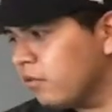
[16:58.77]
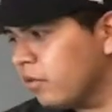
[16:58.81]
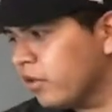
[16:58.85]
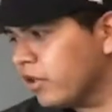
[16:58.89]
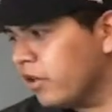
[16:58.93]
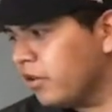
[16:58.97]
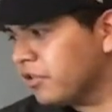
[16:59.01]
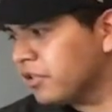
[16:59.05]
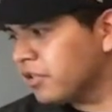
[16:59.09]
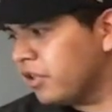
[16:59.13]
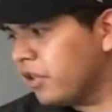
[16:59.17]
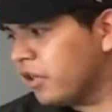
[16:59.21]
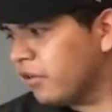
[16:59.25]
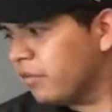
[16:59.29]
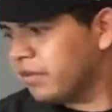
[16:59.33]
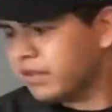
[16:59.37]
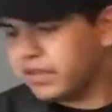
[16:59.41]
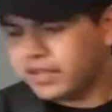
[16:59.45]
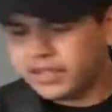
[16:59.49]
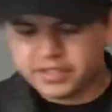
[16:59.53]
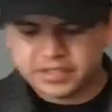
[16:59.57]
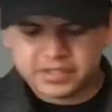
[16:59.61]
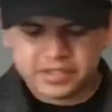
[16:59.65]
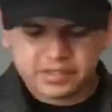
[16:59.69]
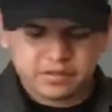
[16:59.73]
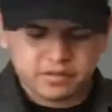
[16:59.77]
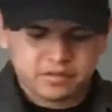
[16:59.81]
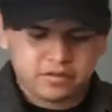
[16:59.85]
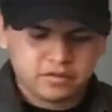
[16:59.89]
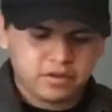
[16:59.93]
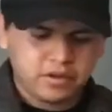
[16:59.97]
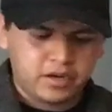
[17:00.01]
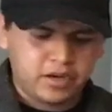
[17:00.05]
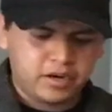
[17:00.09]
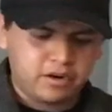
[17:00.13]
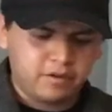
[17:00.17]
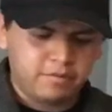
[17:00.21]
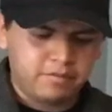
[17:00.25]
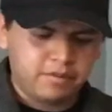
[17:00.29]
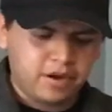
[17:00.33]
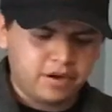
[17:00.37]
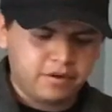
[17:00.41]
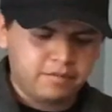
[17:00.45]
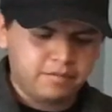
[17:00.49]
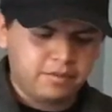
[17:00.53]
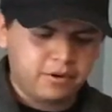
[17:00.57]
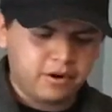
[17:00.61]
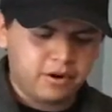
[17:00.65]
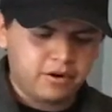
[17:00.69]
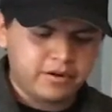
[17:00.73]
goes along with this at our
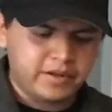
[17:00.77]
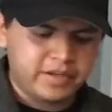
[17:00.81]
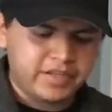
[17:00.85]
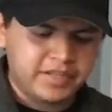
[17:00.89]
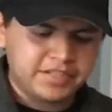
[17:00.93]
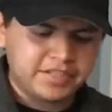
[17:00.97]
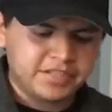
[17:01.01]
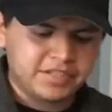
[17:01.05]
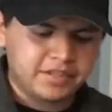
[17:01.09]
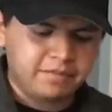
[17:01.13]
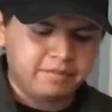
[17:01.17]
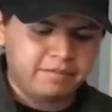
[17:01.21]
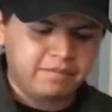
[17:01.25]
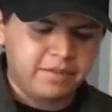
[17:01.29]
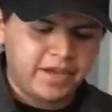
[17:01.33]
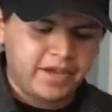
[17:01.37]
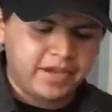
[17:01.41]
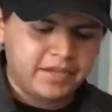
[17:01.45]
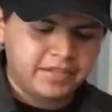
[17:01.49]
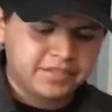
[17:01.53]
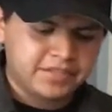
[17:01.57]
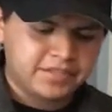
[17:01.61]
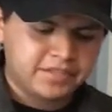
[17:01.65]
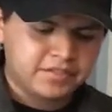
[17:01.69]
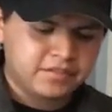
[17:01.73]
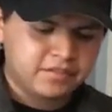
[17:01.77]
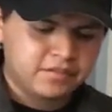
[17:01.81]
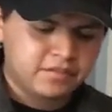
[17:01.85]
bottom part is the base.